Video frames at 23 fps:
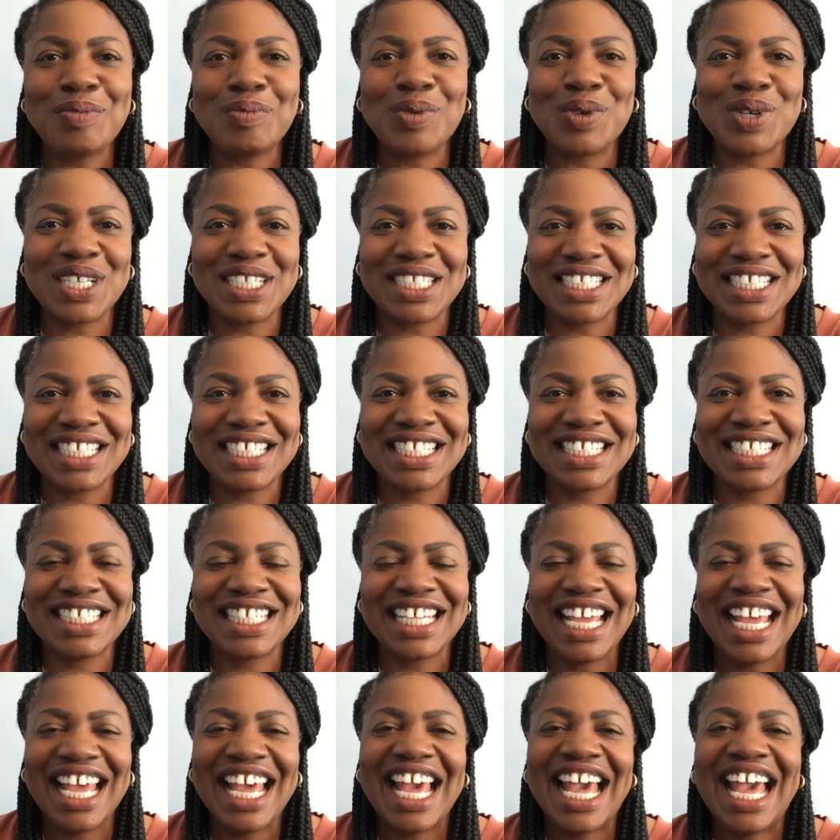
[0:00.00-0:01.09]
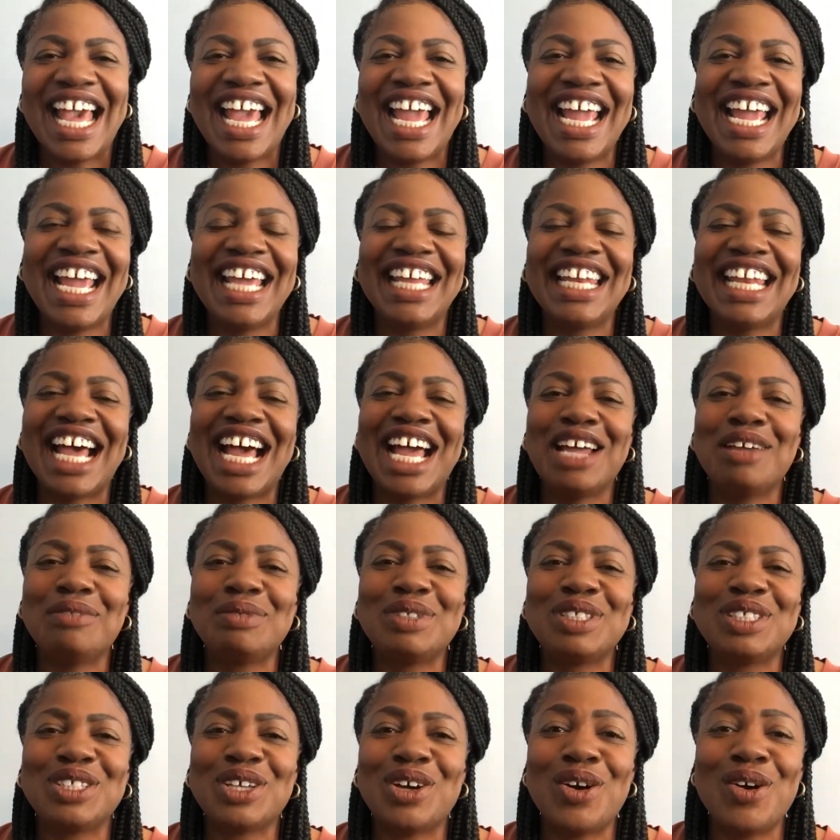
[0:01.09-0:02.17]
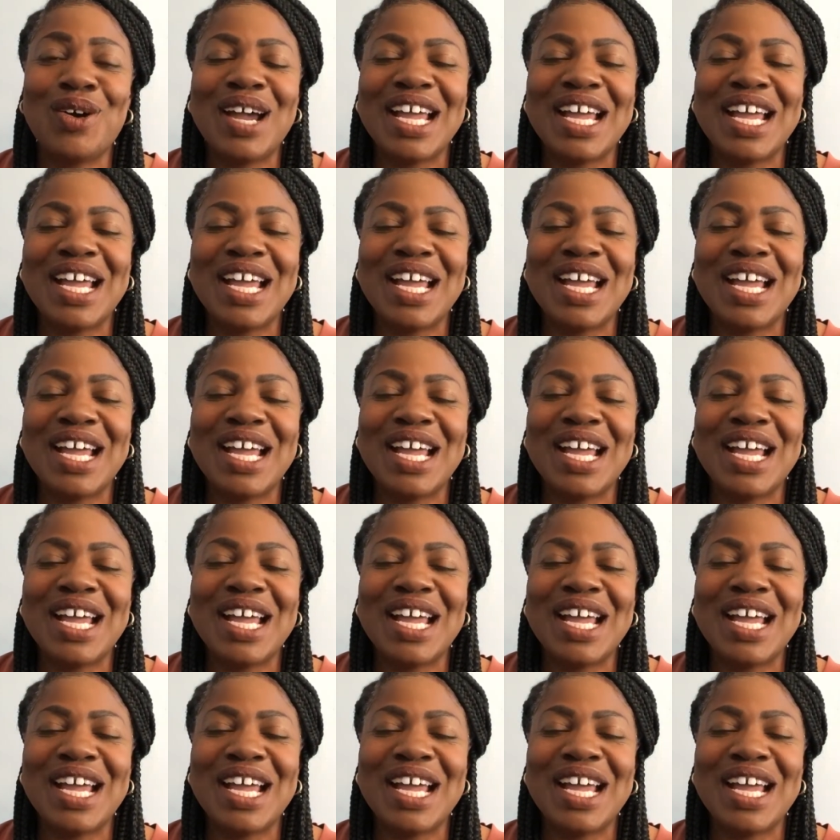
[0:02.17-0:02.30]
Bridges, and I am so